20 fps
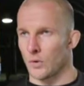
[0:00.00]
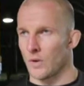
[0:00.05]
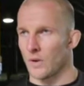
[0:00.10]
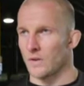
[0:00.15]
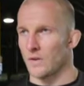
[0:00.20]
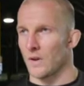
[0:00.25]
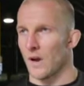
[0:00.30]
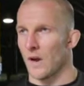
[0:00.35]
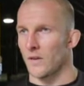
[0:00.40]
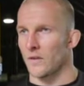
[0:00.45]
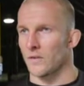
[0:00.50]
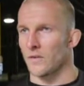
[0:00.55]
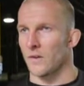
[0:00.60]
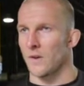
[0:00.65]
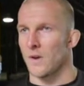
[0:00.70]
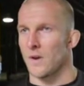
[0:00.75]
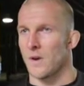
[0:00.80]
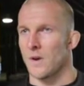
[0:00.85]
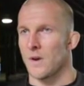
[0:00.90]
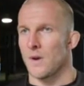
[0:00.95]
to the test,
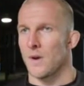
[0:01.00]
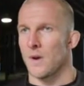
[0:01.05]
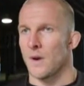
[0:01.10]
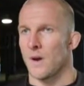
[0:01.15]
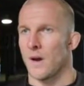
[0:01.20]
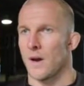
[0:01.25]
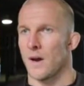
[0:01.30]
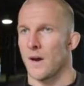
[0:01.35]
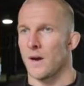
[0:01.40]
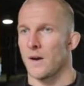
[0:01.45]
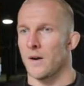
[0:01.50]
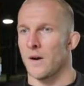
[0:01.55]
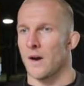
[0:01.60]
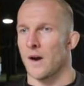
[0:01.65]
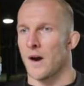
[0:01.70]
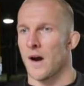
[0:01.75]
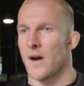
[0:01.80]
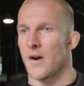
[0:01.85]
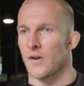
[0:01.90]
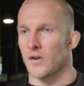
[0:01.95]
and
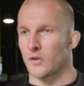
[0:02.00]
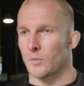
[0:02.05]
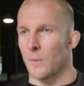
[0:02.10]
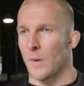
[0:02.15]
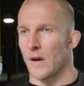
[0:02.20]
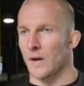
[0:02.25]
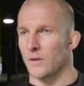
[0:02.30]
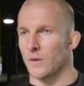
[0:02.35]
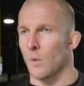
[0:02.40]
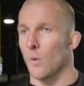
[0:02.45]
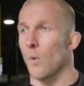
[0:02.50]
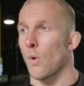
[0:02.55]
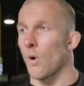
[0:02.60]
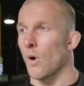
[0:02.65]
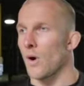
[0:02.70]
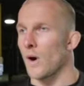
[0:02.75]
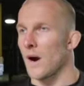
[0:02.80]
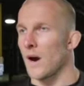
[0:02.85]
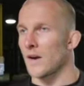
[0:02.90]
I expect a war.